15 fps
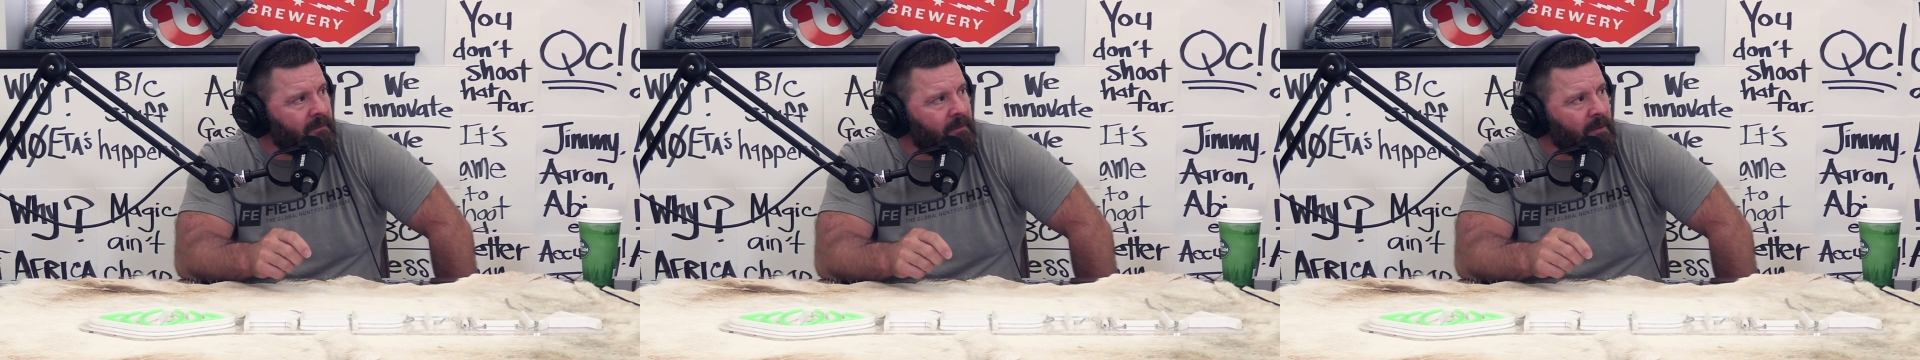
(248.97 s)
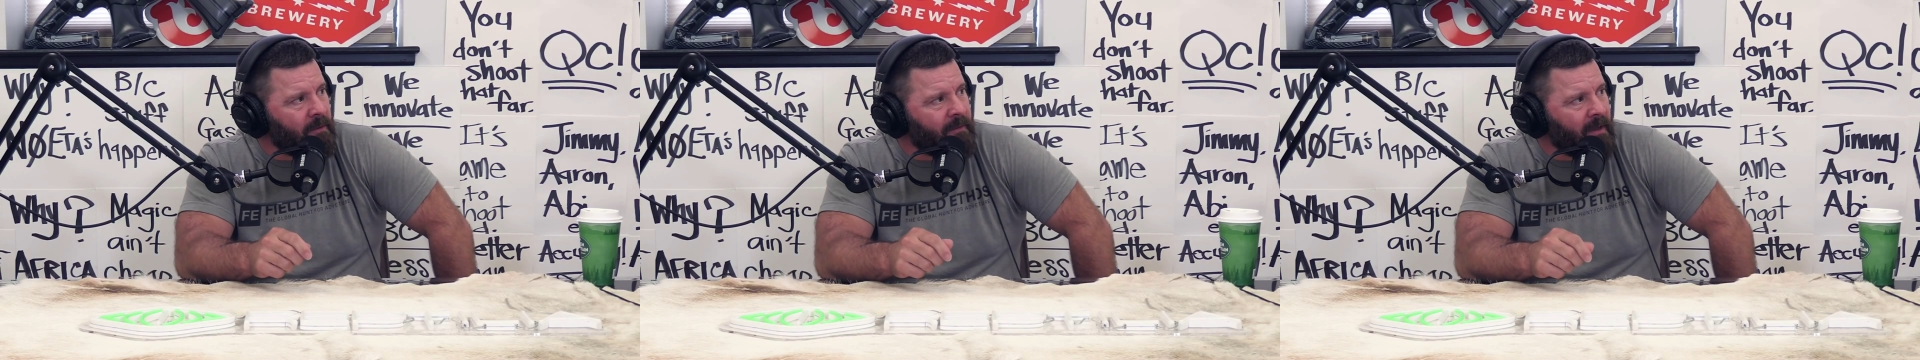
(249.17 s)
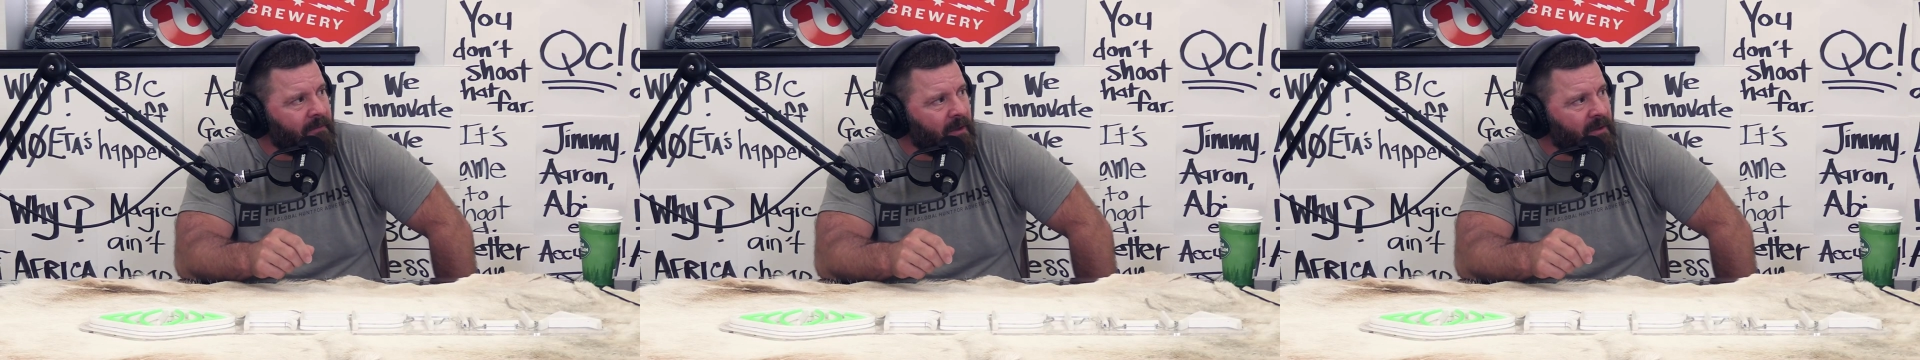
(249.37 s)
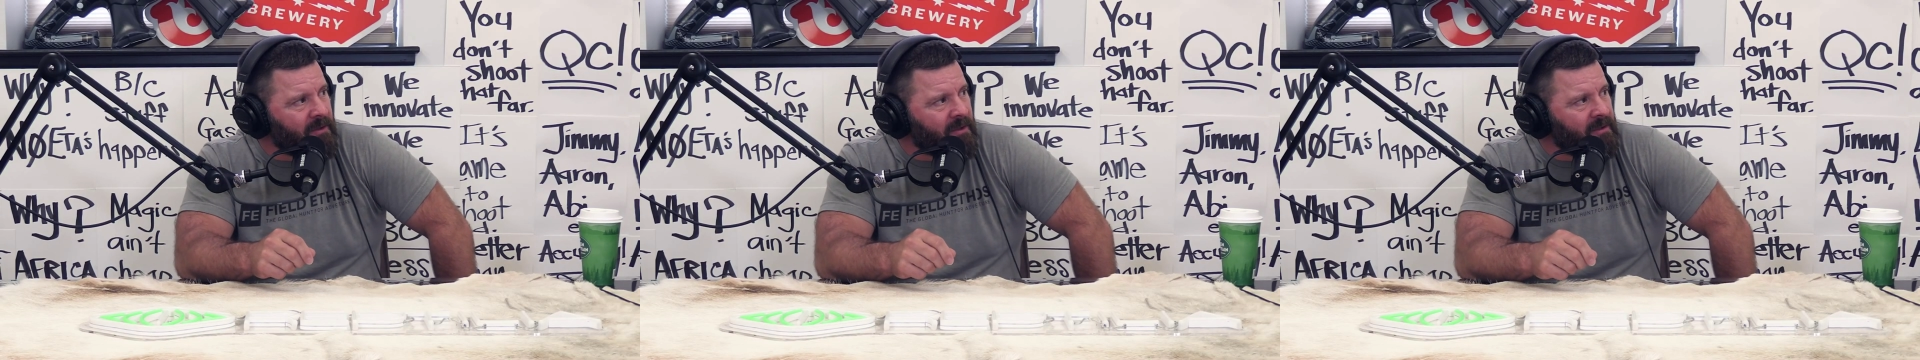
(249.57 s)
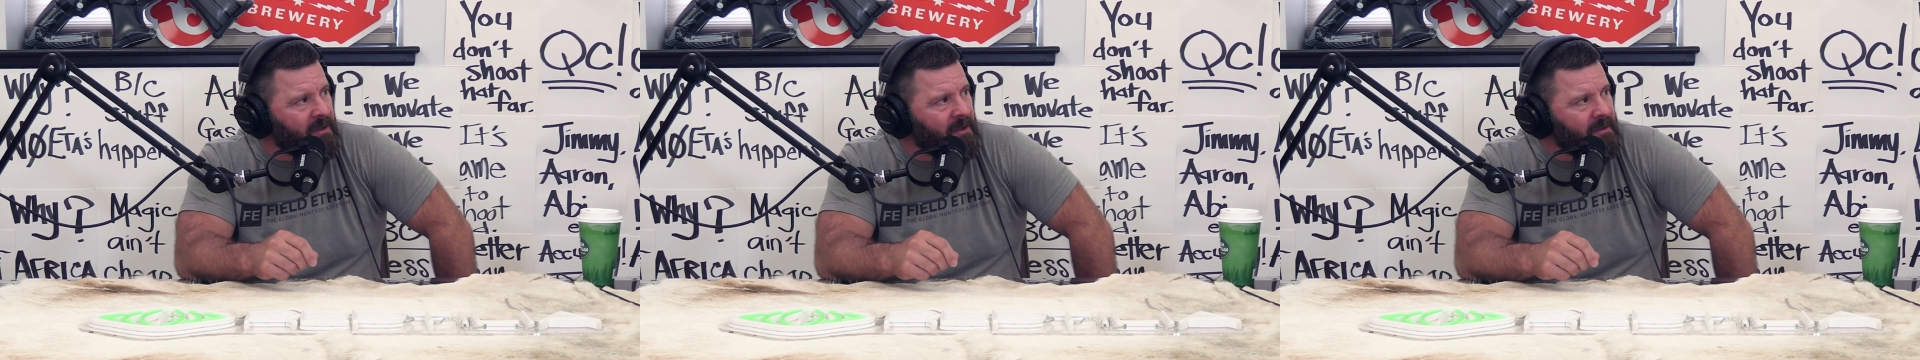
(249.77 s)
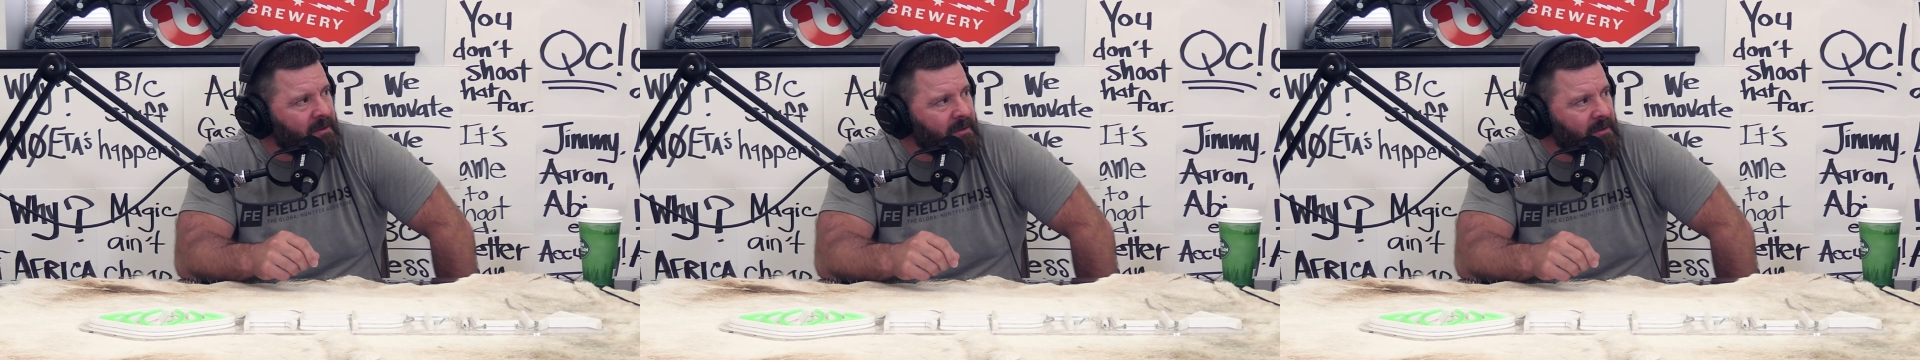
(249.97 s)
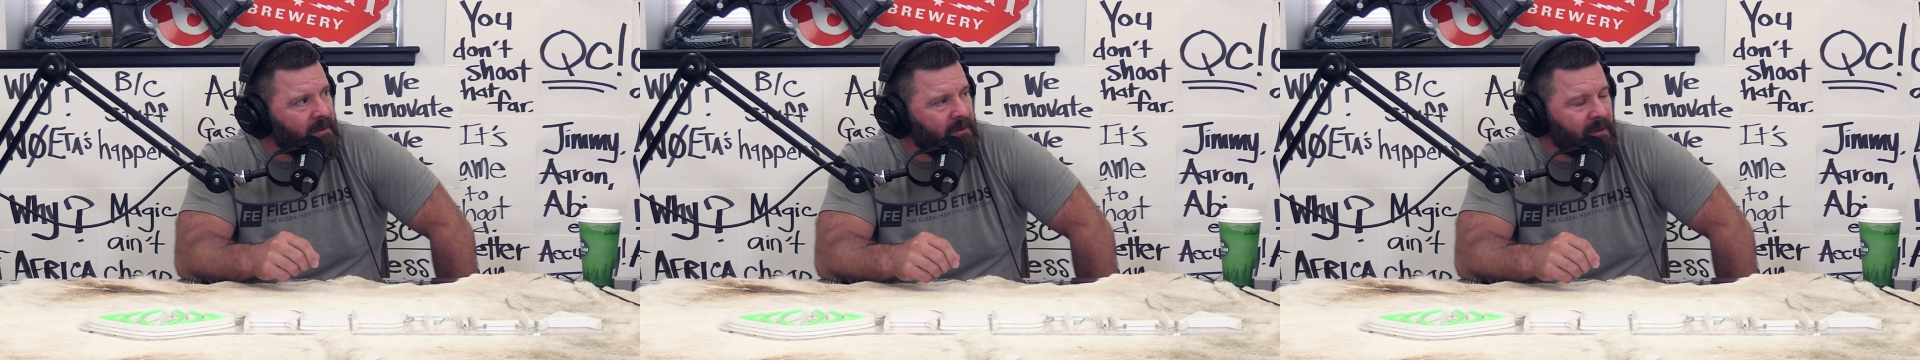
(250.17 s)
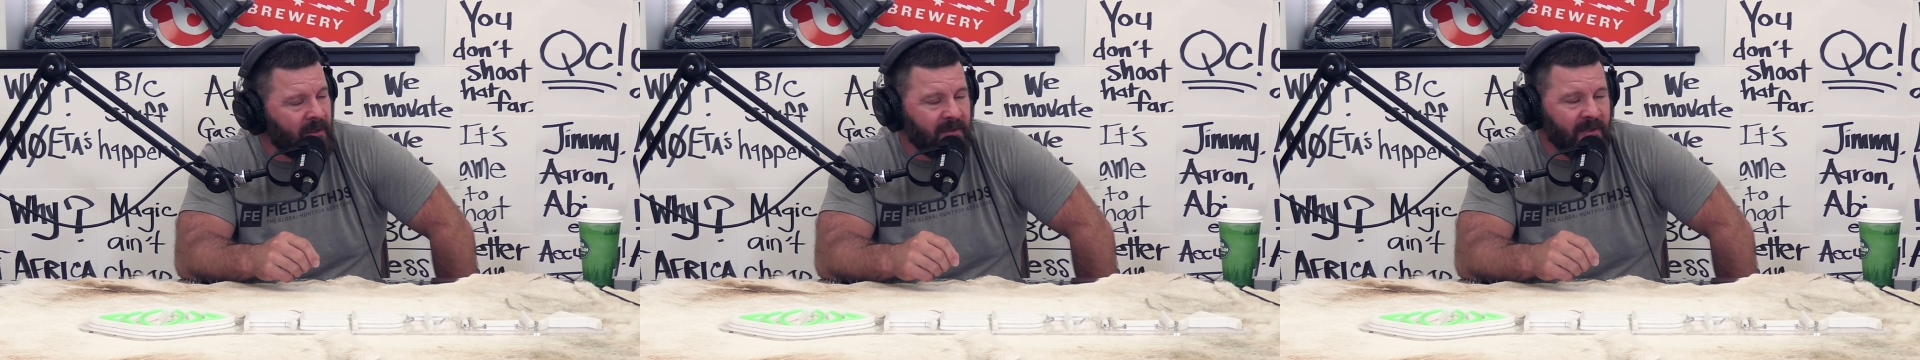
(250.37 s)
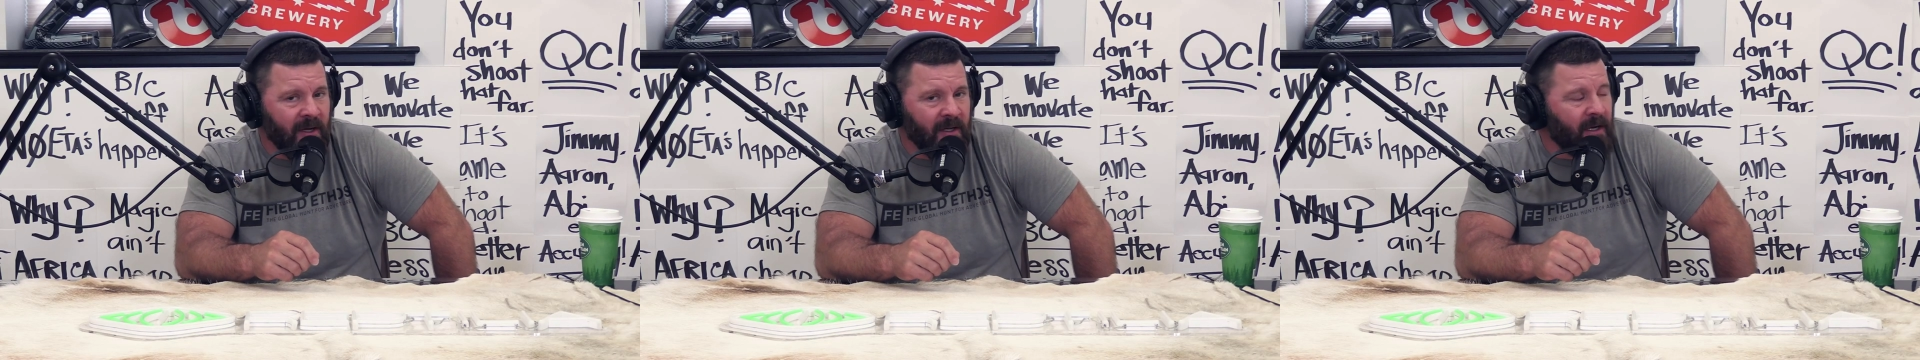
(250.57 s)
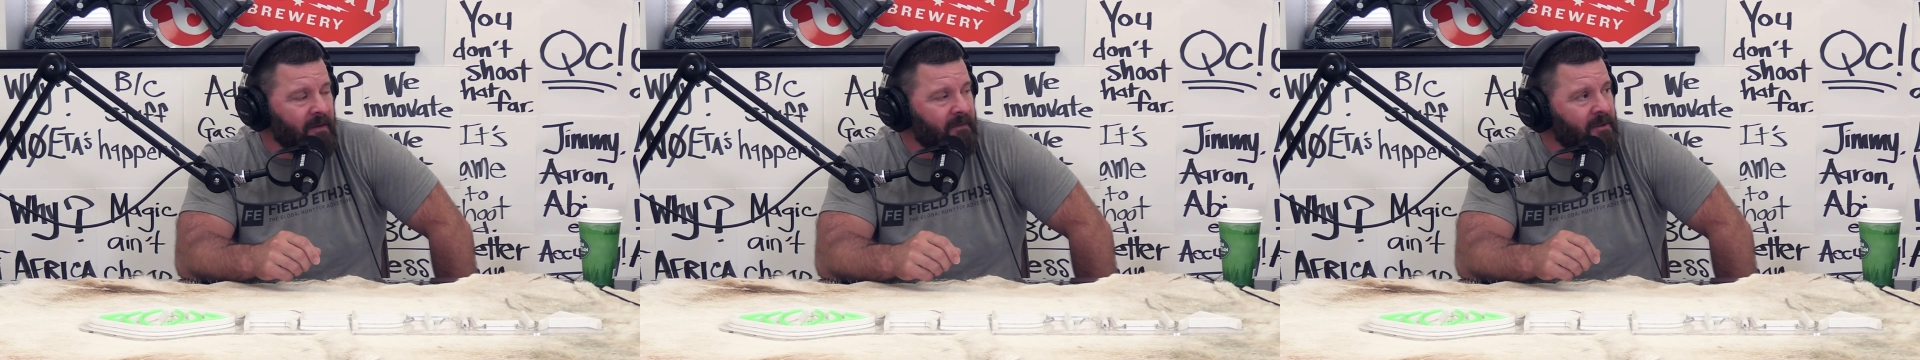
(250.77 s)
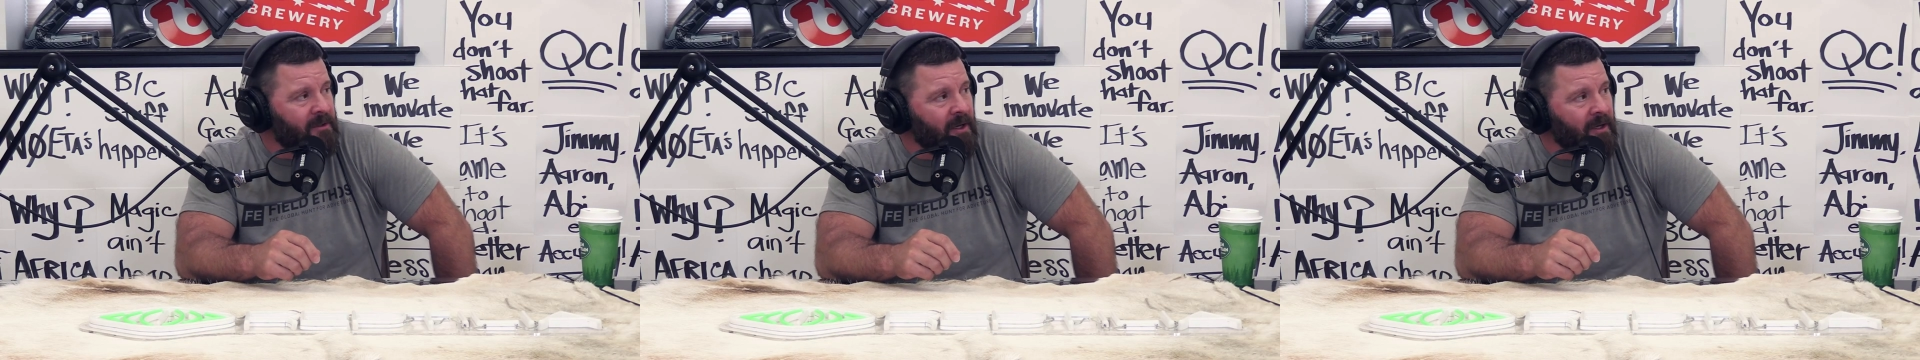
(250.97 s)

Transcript: for a 5.56 gun. It's not going to have